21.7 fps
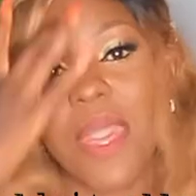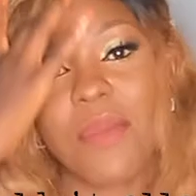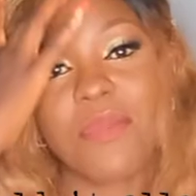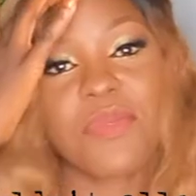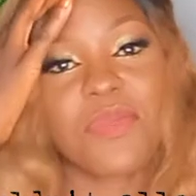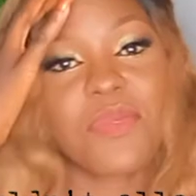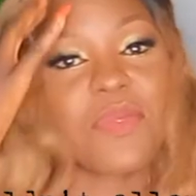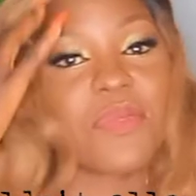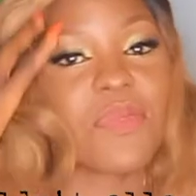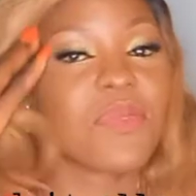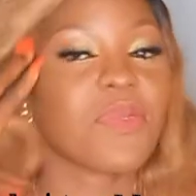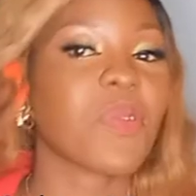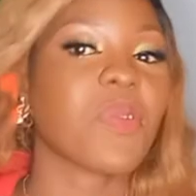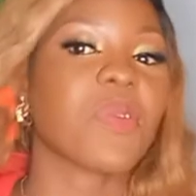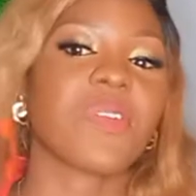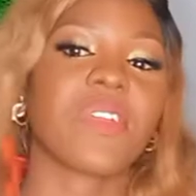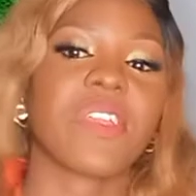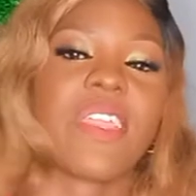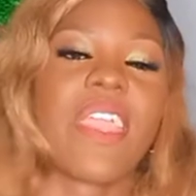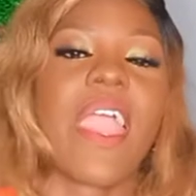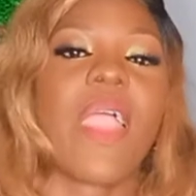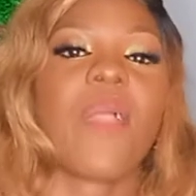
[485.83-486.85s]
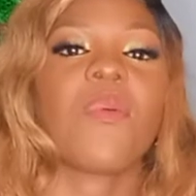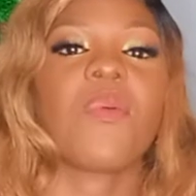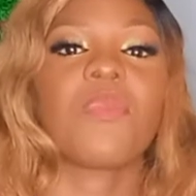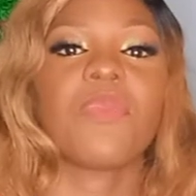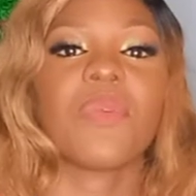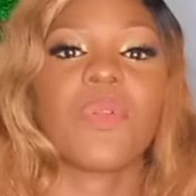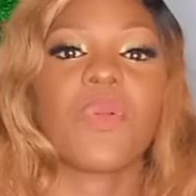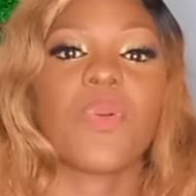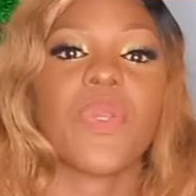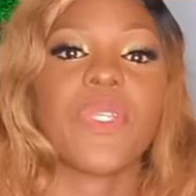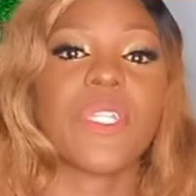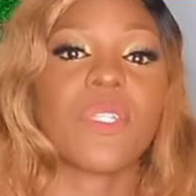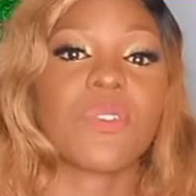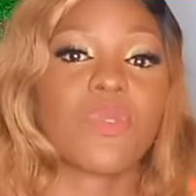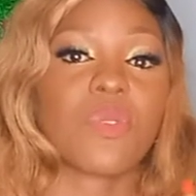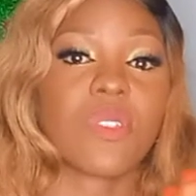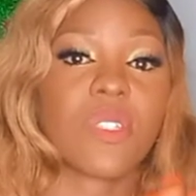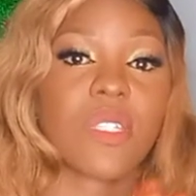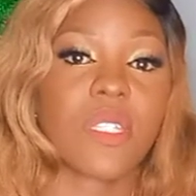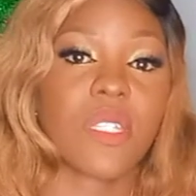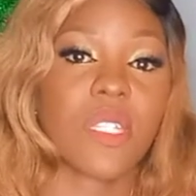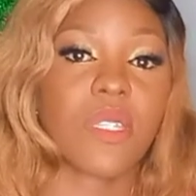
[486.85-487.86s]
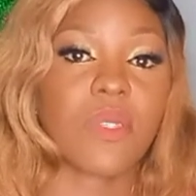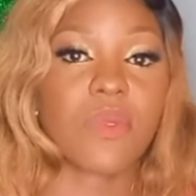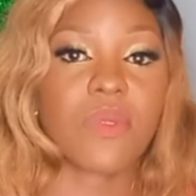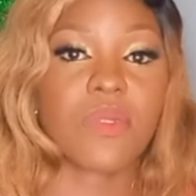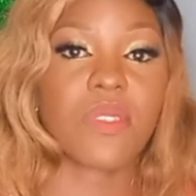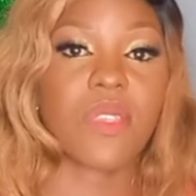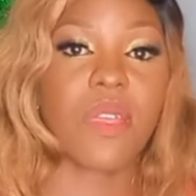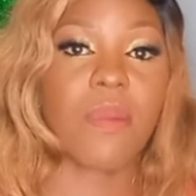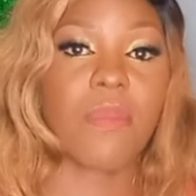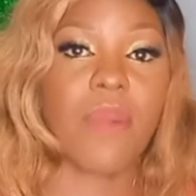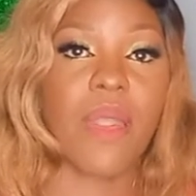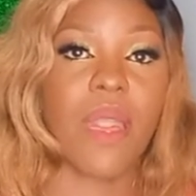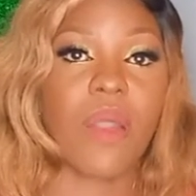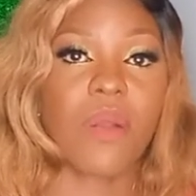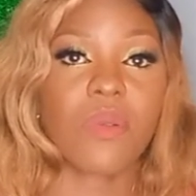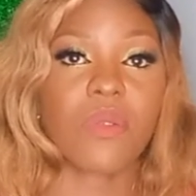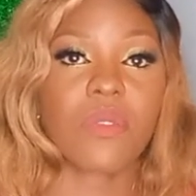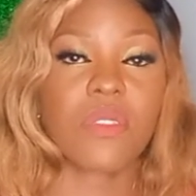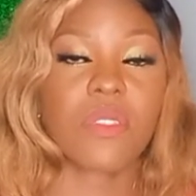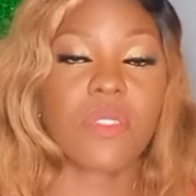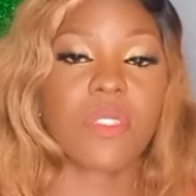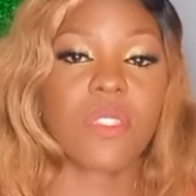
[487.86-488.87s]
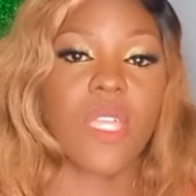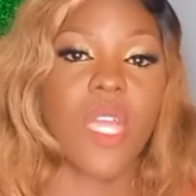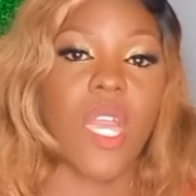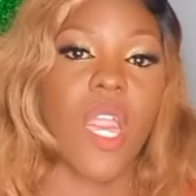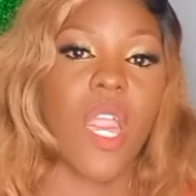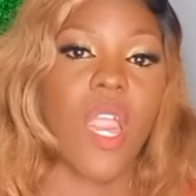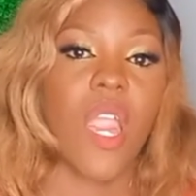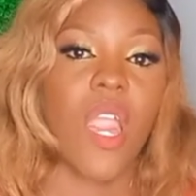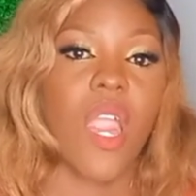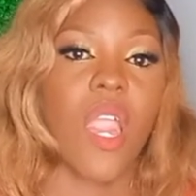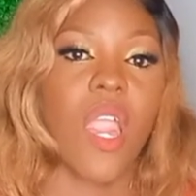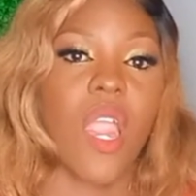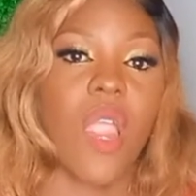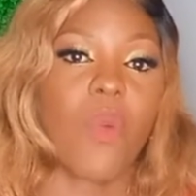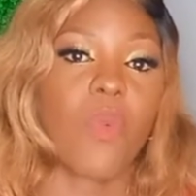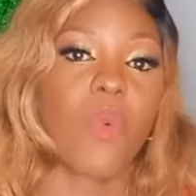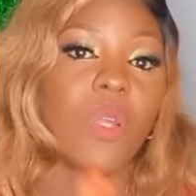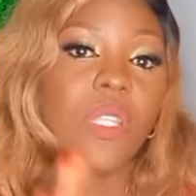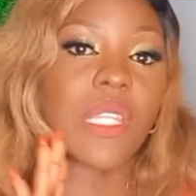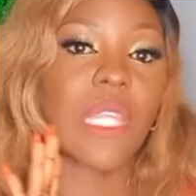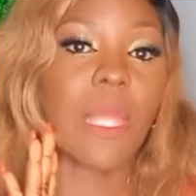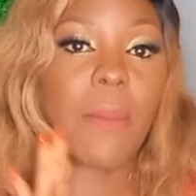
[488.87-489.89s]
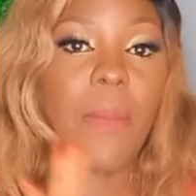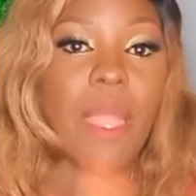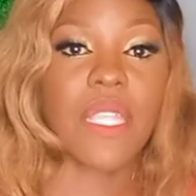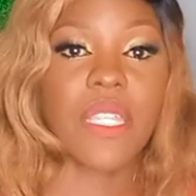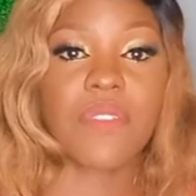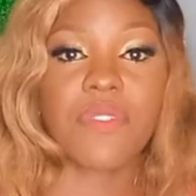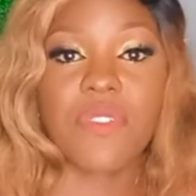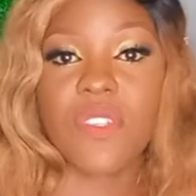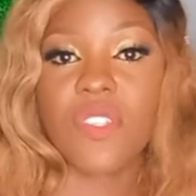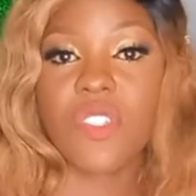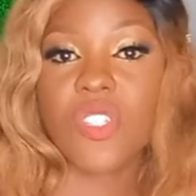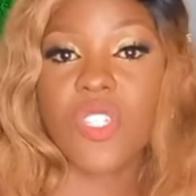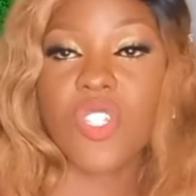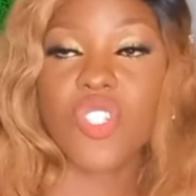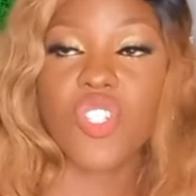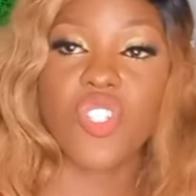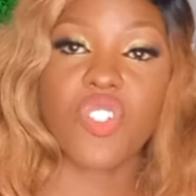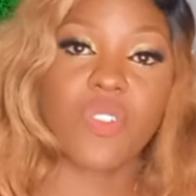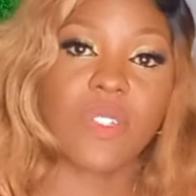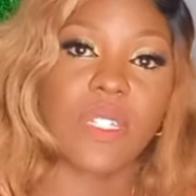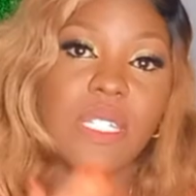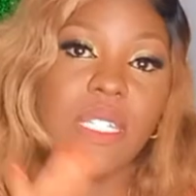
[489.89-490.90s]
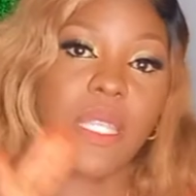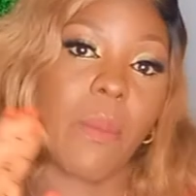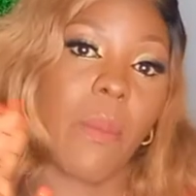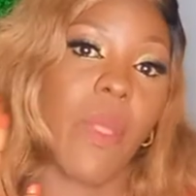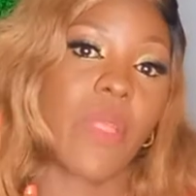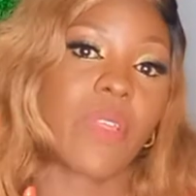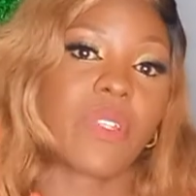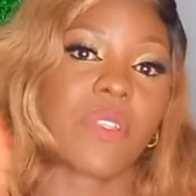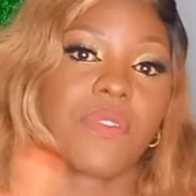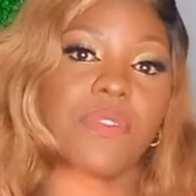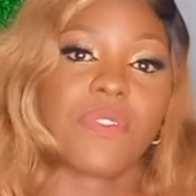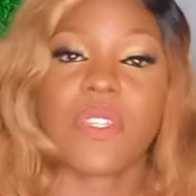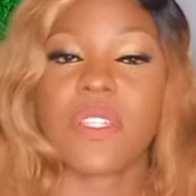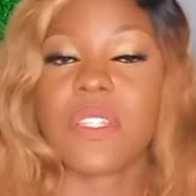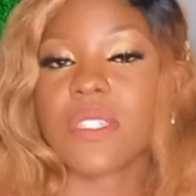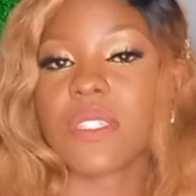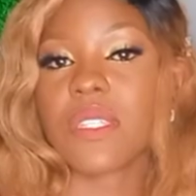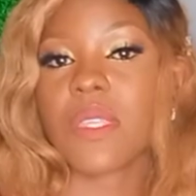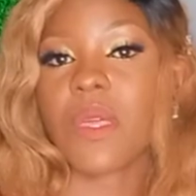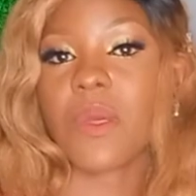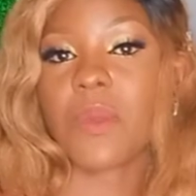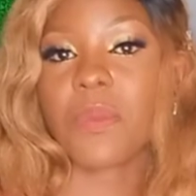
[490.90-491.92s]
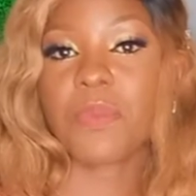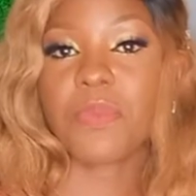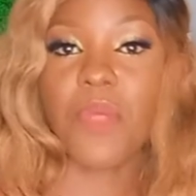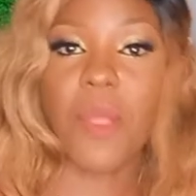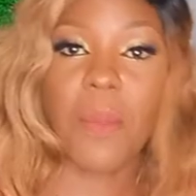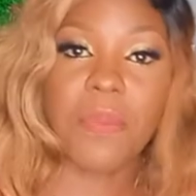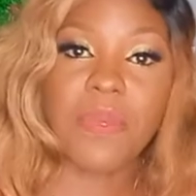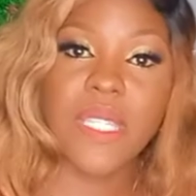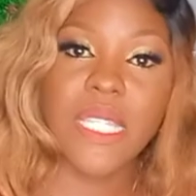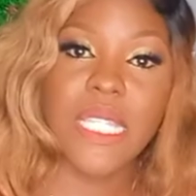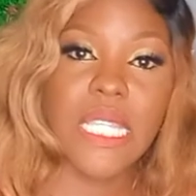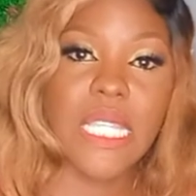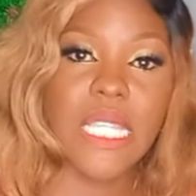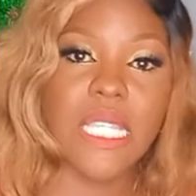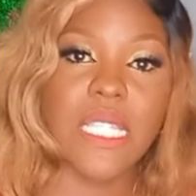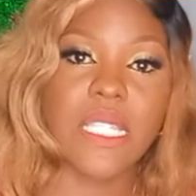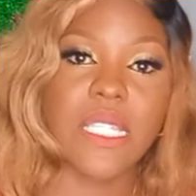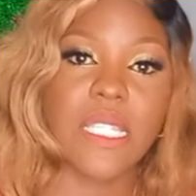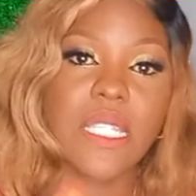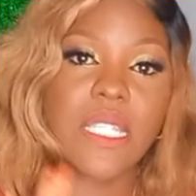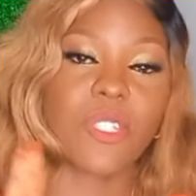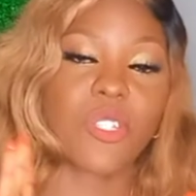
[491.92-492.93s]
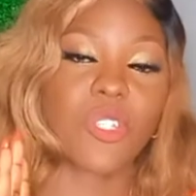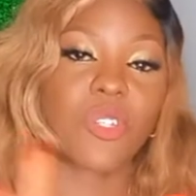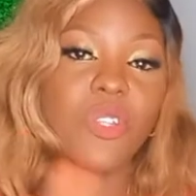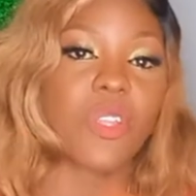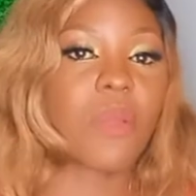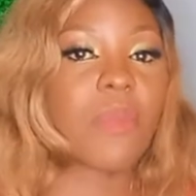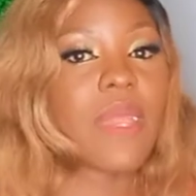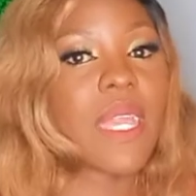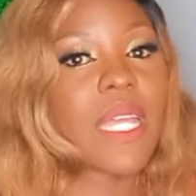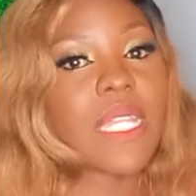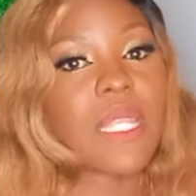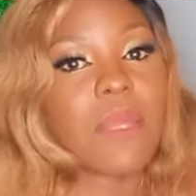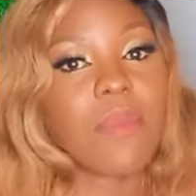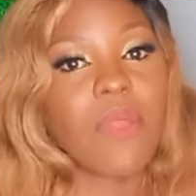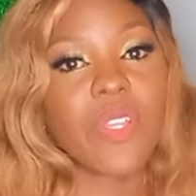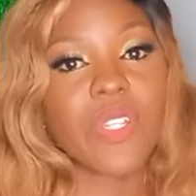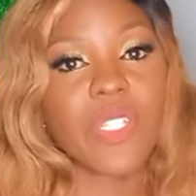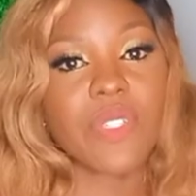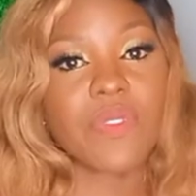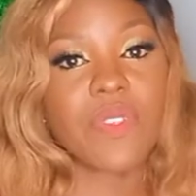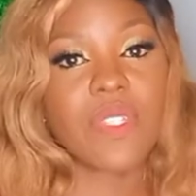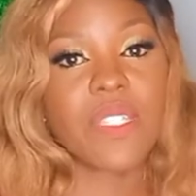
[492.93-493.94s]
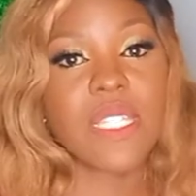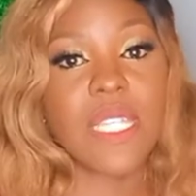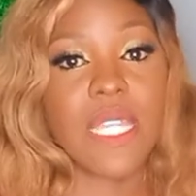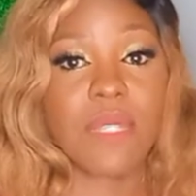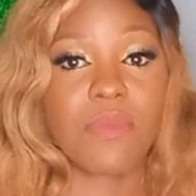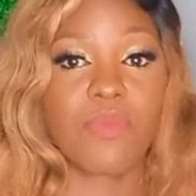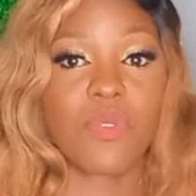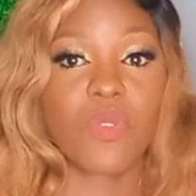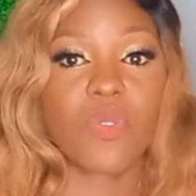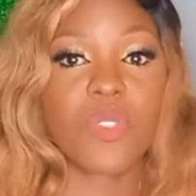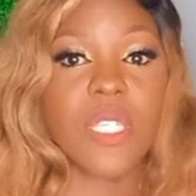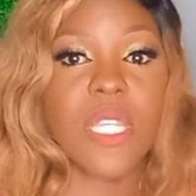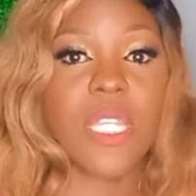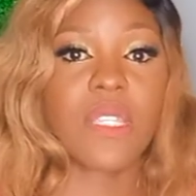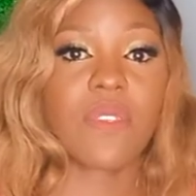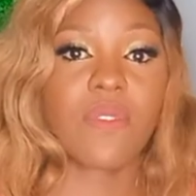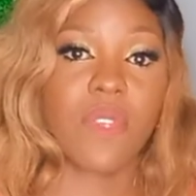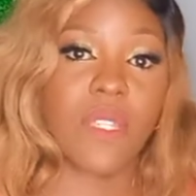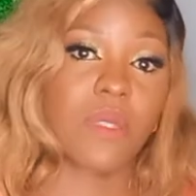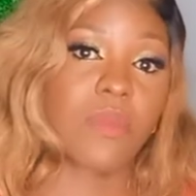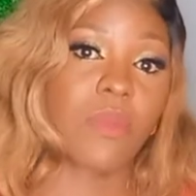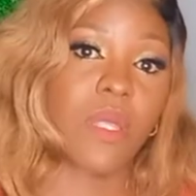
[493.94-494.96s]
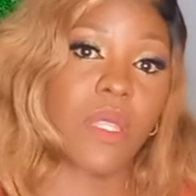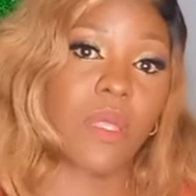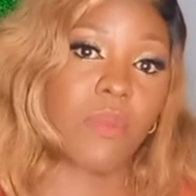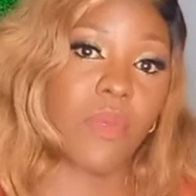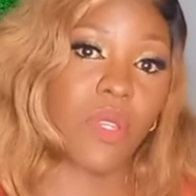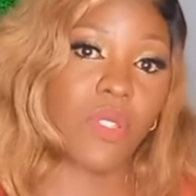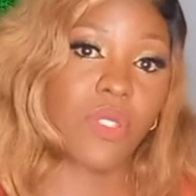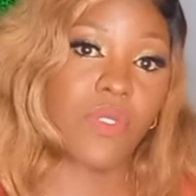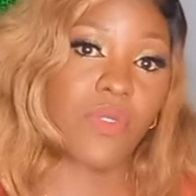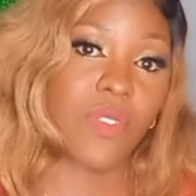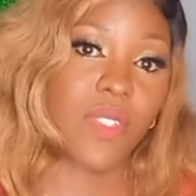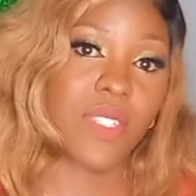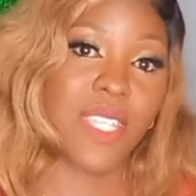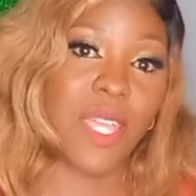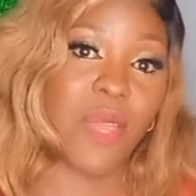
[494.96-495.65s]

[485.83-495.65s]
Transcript: I'm so sorry, I won't be going into details about what Larmani Fits Stitchery, Larmani Fits Properties, Interior by Larmani Fits, and Beauty and Event by Larmani Fits.